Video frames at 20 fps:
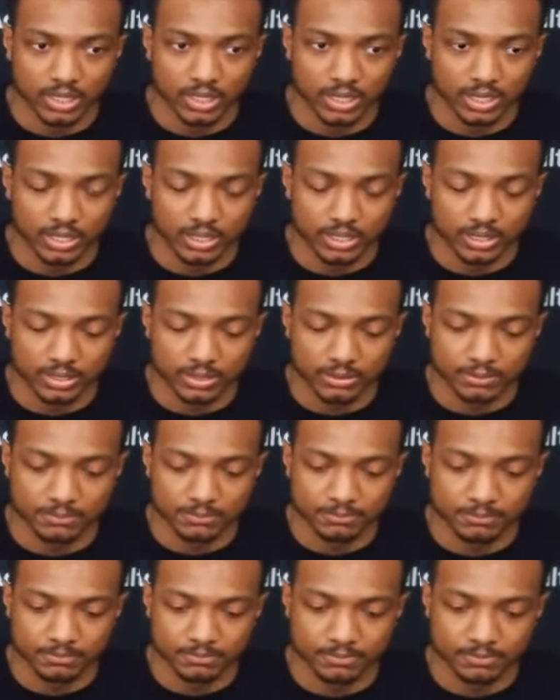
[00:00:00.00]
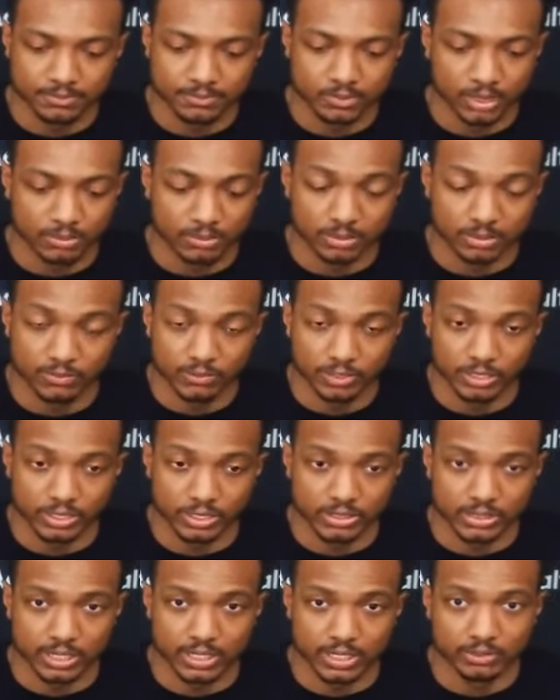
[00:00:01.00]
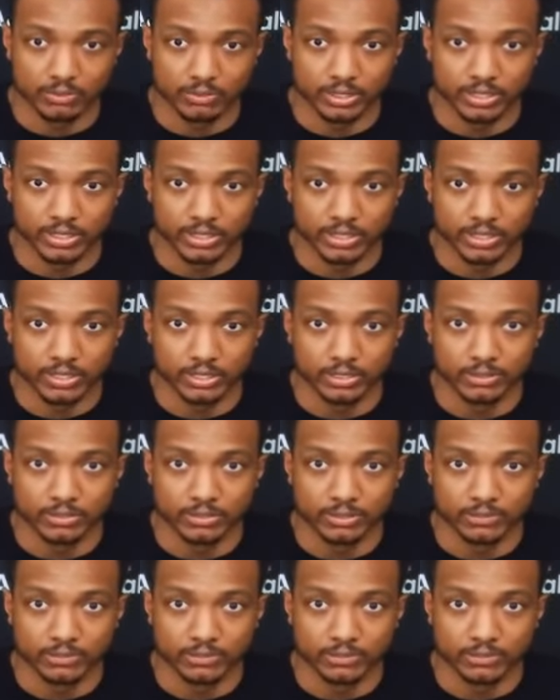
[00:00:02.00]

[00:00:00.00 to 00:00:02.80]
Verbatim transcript: And I'm just very excited, ready to get going.